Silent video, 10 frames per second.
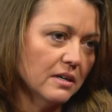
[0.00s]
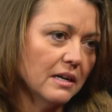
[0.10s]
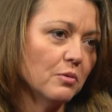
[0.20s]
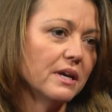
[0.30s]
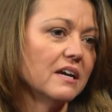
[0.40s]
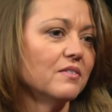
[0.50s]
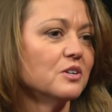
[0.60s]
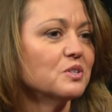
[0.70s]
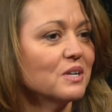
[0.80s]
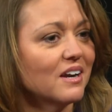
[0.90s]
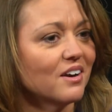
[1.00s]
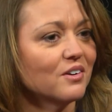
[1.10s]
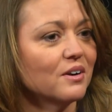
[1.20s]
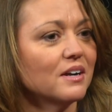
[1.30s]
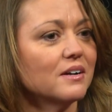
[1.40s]
Now we have
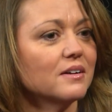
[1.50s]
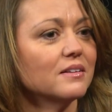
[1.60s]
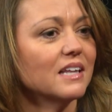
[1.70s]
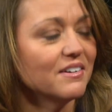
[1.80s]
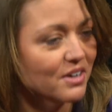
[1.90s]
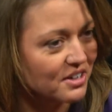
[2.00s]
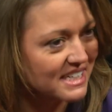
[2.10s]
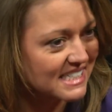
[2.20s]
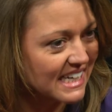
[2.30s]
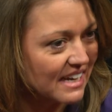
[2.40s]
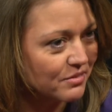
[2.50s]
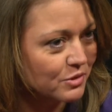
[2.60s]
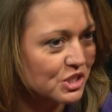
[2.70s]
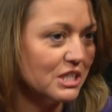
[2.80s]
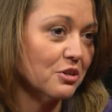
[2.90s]
our lifeguarding staff,
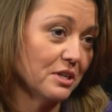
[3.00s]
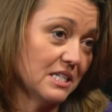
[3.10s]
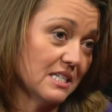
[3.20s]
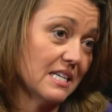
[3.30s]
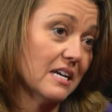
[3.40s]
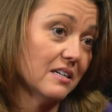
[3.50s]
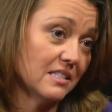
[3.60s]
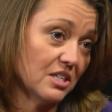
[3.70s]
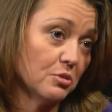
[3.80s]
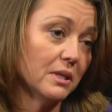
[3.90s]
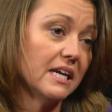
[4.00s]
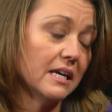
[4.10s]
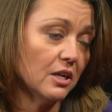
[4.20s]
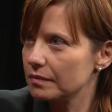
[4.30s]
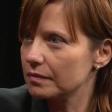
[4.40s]
which increases that considerably,
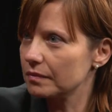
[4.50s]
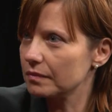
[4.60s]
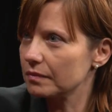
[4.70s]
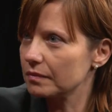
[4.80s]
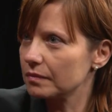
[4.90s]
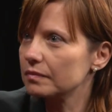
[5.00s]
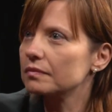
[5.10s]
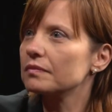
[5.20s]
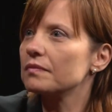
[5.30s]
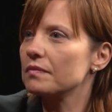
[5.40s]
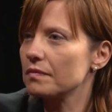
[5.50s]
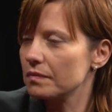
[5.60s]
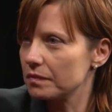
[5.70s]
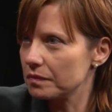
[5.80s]
and also our seasonal maintenance staff.